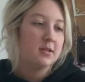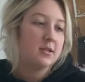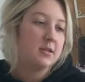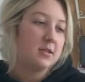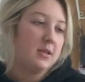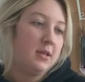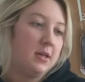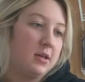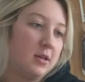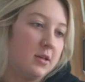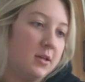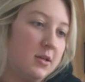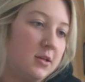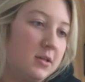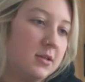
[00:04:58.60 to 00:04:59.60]

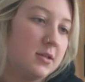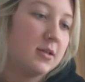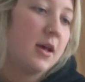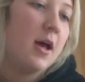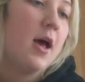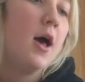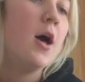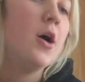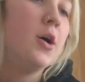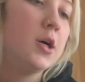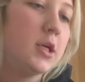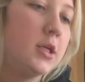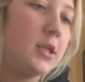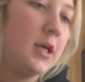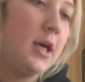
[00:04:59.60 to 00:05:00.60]
Seekers
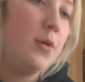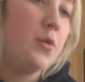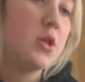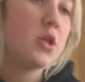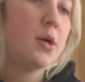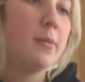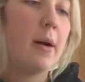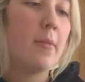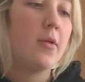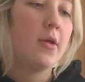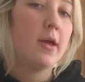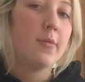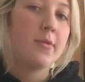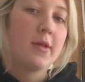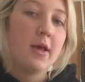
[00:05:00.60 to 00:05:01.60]
hoodie, which I'm
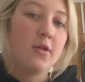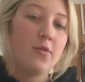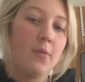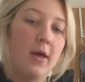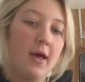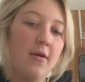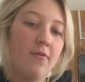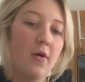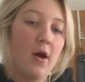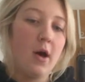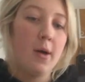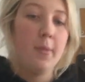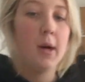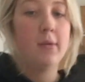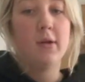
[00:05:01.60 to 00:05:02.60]
absolutely obsessed with.
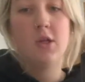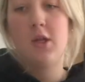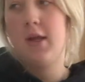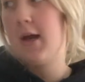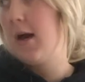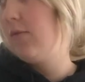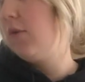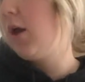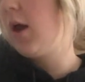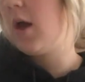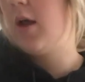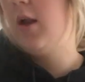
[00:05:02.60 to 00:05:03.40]
I literally have like a